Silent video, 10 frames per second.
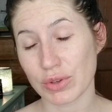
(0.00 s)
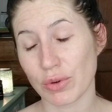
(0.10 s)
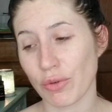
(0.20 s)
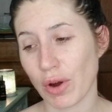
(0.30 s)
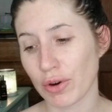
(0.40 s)
so
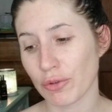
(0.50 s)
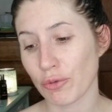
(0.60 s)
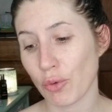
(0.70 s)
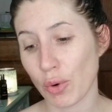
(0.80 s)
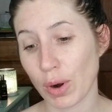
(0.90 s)
far
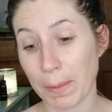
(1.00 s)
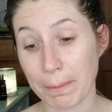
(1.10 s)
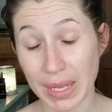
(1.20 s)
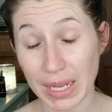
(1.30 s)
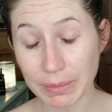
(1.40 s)
for
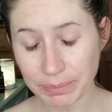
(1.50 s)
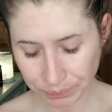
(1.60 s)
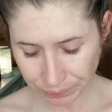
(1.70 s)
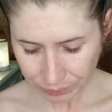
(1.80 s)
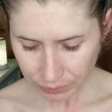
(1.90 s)
me
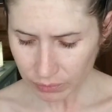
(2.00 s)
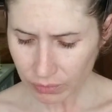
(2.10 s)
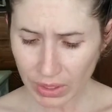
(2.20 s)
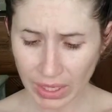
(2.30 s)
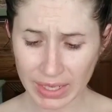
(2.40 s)

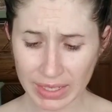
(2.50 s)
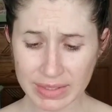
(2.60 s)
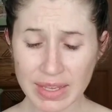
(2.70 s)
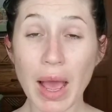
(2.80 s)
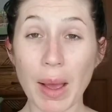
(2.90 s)

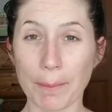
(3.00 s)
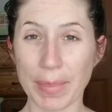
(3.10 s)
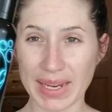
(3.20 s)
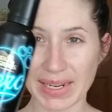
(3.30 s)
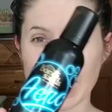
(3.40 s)
is
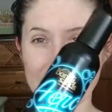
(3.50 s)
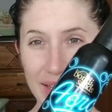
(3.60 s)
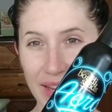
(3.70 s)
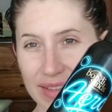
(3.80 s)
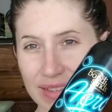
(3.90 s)
Bondi
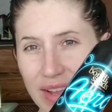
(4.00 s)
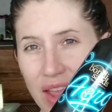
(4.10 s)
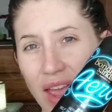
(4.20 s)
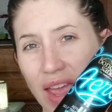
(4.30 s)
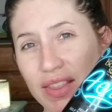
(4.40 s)
Sands.
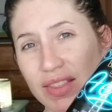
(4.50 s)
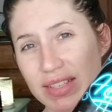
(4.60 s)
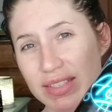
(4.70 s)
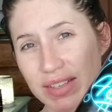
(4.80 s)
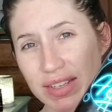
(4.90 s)
And
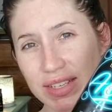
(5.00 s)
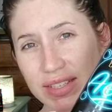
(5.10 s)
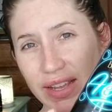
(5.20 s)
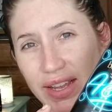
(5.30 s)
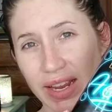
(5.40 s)
this is
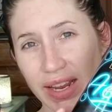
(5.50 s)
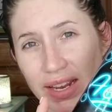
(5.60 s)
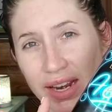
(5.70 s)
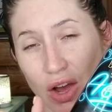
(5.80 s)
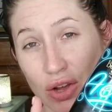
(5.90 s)

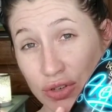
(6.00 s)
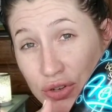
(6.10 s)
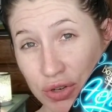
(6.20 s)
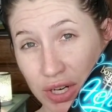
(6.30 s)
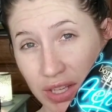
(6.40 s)
an
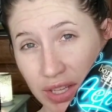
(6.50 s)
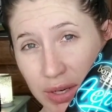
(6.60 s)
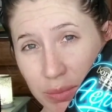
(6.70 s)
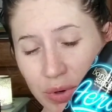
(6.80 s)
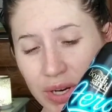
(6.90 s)

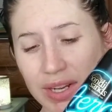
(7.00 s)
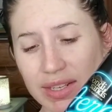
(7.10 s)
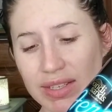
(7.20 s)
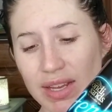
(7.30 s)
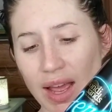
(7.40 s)
Australian
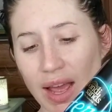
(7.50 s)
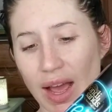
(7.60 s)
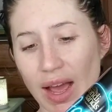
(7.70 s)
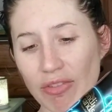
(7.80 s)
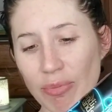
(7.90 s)
brand.
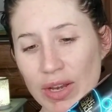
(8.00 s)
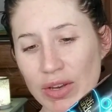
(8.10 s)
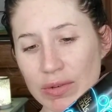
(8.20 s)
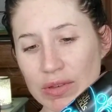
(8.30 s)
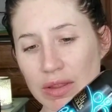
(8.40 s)
I've been
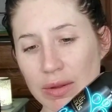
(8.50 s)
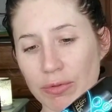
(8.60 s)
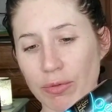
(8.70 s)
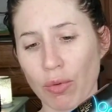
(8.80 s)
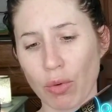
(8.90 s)
using them
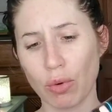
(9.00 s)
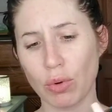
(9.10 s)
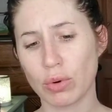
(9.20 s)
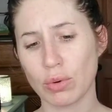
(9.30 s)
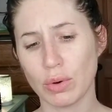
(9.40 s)

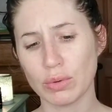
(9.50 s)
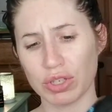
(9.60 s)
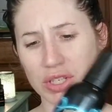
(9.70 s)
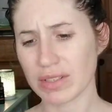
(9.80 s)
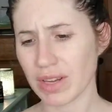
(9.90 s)
for,
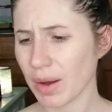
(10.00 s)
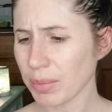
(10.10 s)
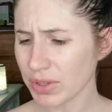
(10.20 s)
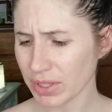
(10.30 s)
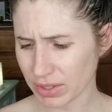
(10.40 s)
a couple
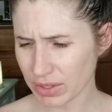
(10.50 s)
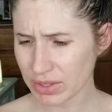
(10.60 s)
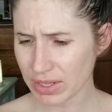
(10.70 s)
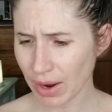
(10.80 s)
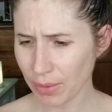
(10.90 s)
of
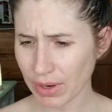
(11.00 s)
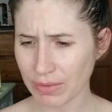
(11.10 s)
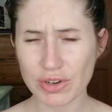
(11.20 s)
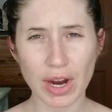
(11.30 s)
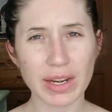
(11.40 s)
years now, and I've
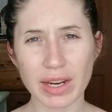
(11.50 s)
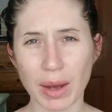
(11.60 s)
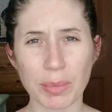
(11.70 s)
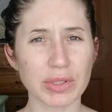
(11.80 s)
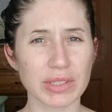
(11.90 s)
tried a
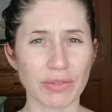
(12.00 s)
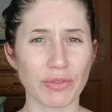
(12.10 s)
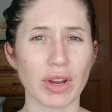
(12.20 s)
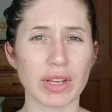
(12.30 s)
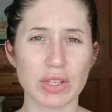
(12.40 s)
couple
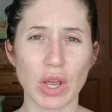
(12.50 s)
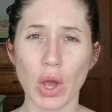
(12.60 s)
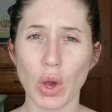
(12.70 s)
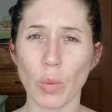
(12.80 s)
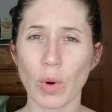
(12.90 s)
different
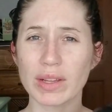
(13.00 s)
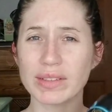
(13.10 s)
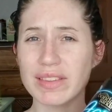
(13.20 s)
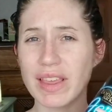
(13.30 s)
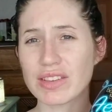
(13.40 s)

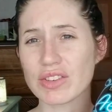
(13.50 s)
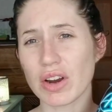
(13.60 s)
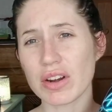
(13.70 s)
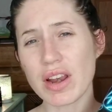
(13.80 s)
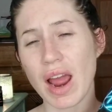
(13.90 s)
ones. They
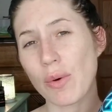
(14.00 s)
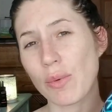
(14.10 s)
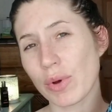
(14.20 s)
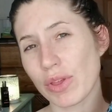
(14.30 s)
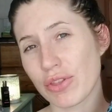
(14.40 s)
started out
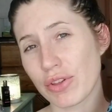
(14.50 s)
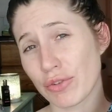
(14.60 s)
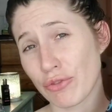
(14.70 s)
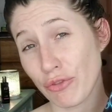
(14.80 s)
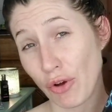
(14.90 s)
with their
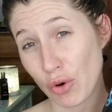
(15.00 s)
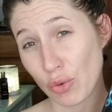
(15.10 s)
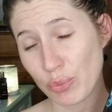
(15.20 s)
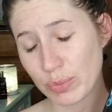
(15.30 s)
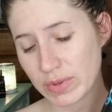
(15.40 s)

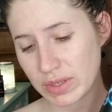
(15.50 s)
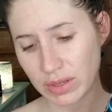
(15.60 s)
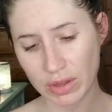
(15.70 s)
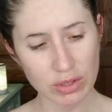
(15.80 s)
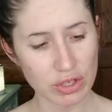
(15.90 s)
foams,
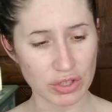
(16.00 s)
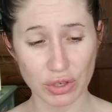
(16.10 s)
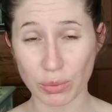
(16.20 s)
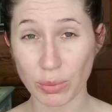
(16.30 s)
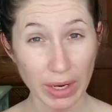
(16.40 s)
just
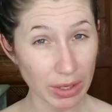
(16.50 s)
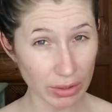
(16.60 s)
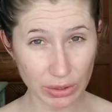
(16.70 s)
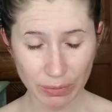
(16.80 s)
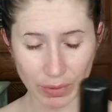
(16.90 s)
their
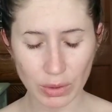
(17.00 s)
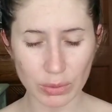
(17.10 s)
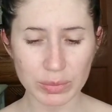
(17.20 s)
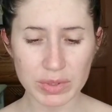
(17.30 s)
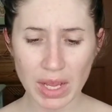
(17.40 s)
regular
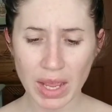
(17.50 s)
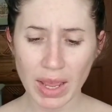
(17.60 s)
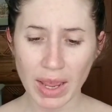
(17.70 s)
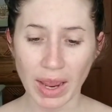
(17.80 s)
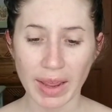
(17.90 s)
foams.
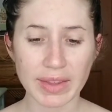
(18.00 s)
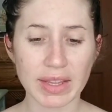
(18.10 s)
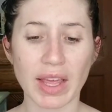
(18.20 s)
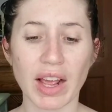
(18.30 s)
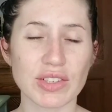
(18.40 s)
And then
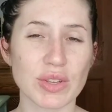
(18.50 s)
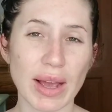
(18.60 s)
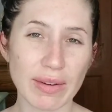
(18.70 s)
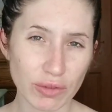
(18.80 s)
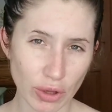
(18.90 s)
they also
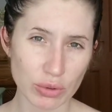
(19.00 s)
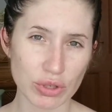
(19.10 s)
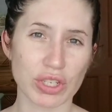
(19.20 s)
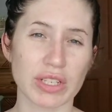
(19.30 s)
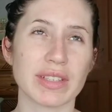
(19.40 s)
have
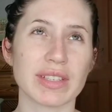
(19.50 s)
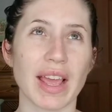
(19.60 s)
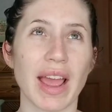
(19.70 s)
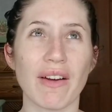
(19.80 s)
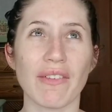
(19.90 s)
lotions. They
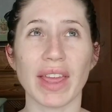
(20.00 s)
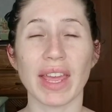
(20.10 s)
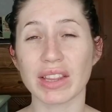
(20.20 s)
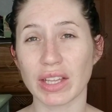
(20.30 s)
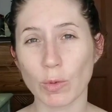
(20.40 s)
have a
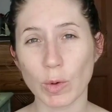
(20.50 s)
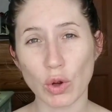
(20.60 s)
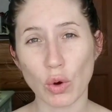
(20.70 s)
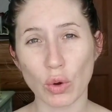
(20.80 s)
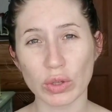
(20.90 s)
liquid
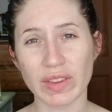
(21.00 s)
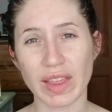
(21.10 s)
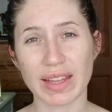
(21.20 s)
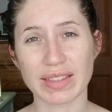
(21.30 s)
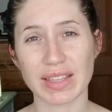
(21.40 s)
gold
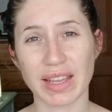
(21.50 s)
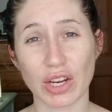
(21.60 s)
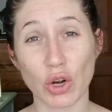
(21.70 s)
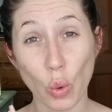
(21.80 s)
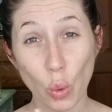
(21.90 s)
that's like
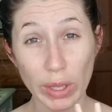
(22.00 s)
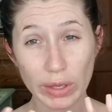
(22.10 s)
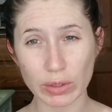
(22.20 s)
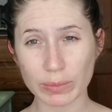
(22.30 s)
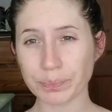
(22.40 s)
an
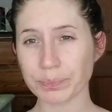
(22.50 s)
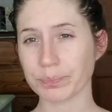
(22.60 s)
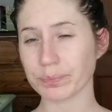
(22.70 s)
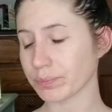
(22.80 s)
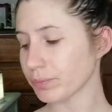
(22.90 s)
oil.
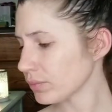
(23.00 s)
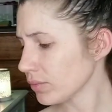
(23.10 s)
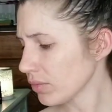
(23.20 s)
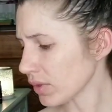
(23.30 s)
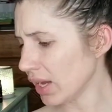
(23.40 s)

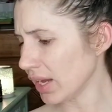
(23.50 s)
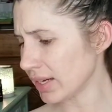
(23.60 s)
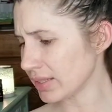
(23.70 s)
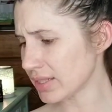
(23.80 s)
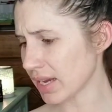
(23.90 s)

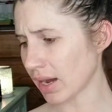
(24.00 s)
And,